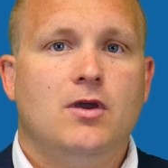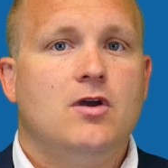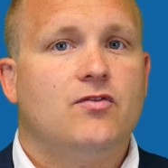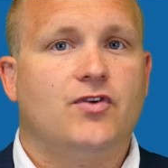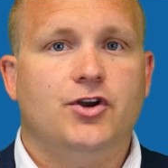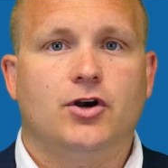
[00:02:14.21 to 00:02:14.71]

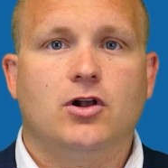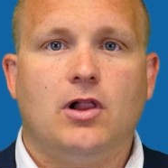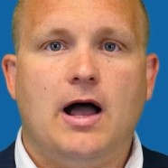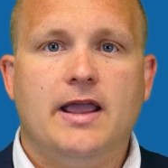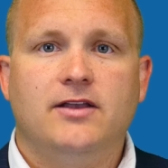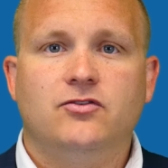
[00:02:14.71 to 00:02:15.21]
For your
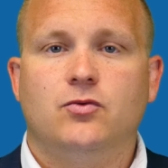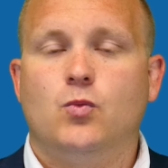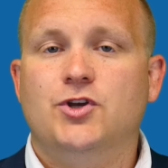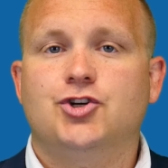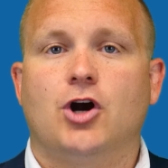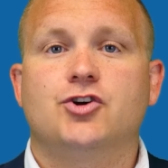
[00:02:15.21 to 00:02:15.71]
clients,
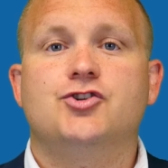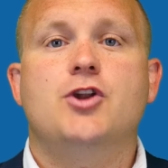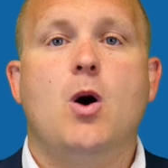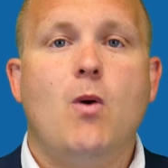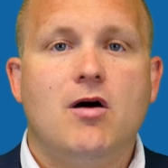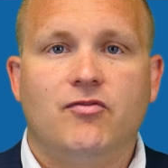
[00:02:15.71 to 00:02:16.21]
we charge
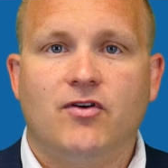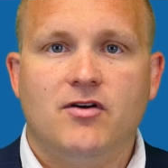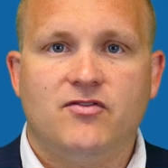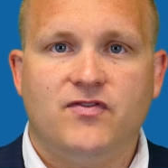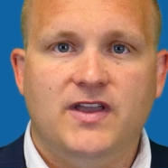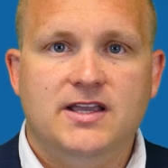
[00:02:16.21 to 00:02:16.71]
no
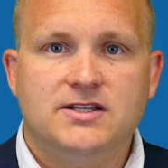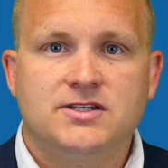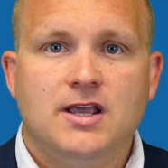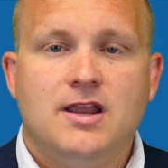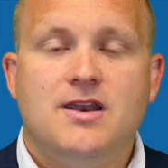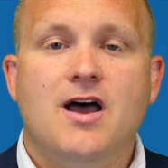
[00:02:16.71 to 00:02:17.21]
upfront fees.
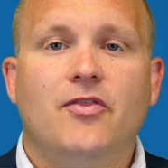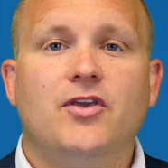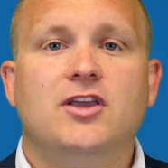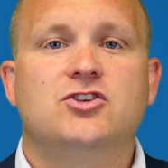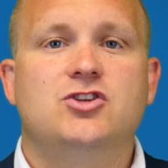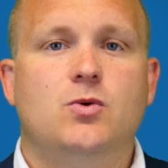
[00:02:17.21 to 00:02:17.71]
Nothing
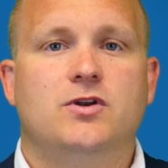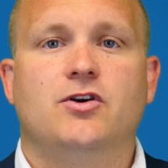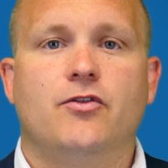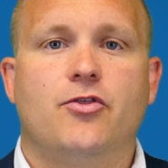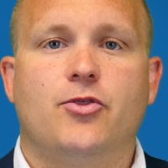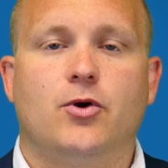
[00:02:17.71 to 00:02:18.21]
is due until
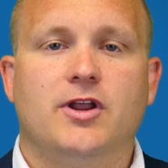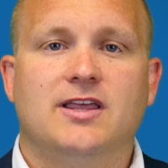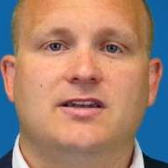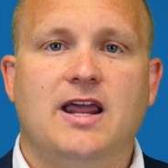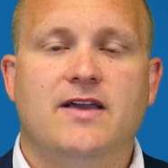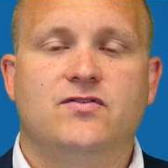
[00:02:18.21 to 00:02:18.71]
the
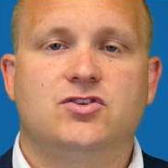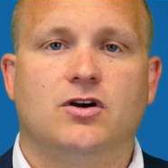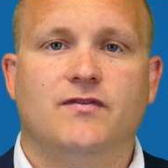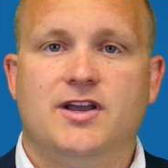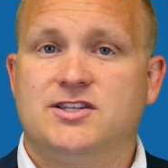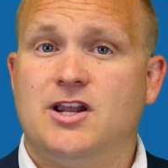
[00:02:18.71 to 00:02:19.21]
30th day of
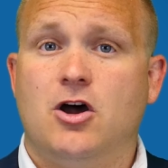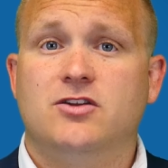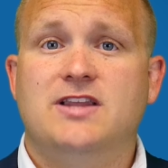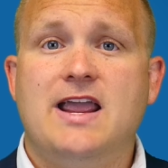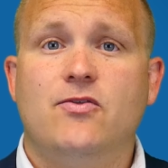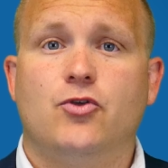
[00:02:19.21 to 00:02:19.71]
service, and on
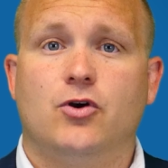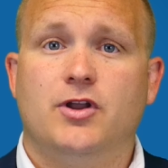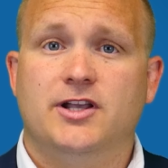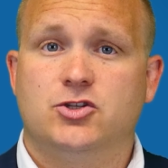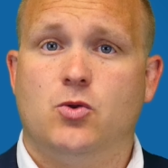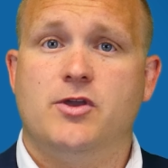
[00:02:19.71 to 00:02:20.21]
day 30,
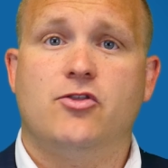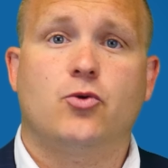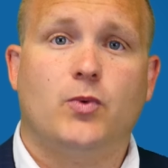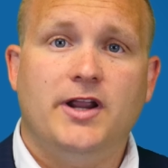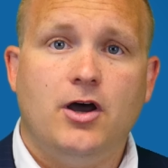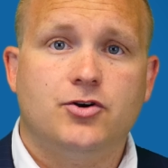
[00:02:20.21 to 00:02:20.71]
it's only
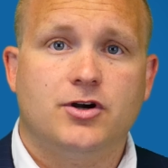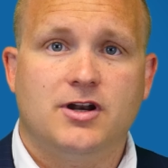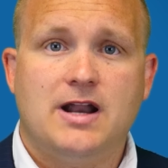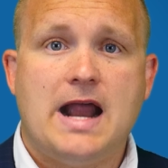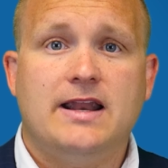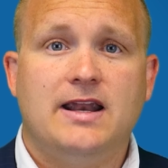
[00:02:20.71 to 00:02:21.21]

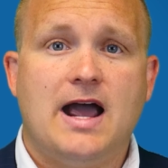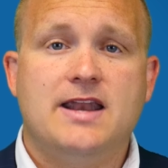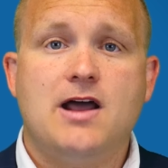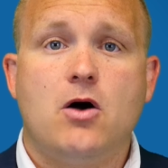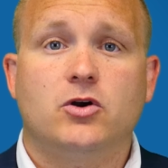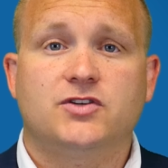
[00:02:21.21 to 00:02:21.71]

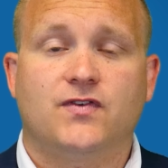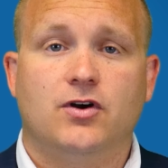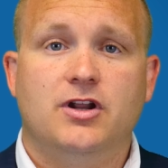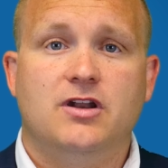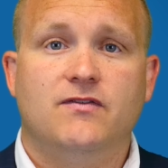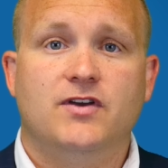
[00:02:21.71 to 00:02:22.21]
$399 for an
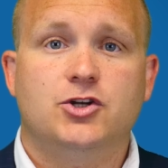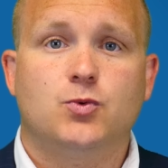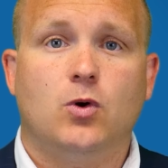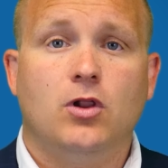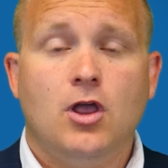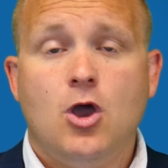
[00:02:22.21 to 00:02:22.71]

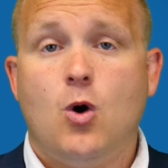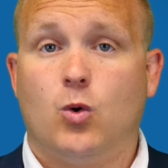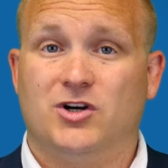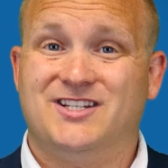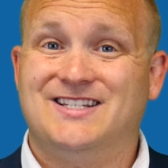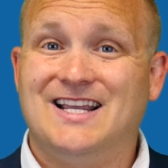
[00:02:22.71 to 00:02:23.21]
individual or
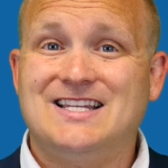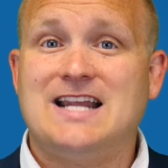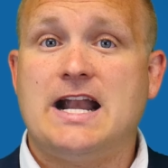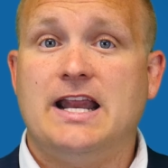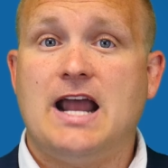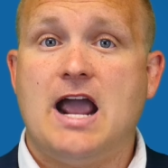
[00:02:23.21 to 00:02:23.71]

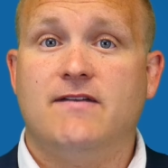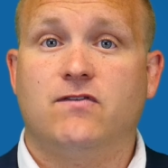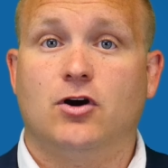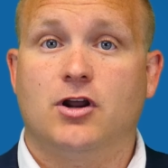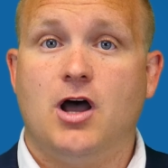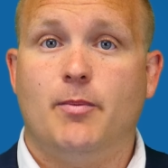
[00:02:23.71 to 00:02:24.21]
$699
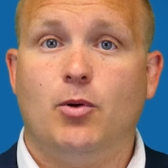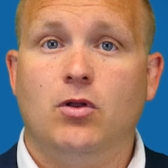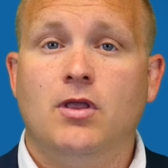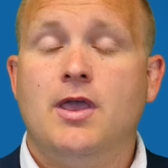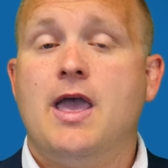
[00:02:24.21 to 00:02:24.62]
for a couple.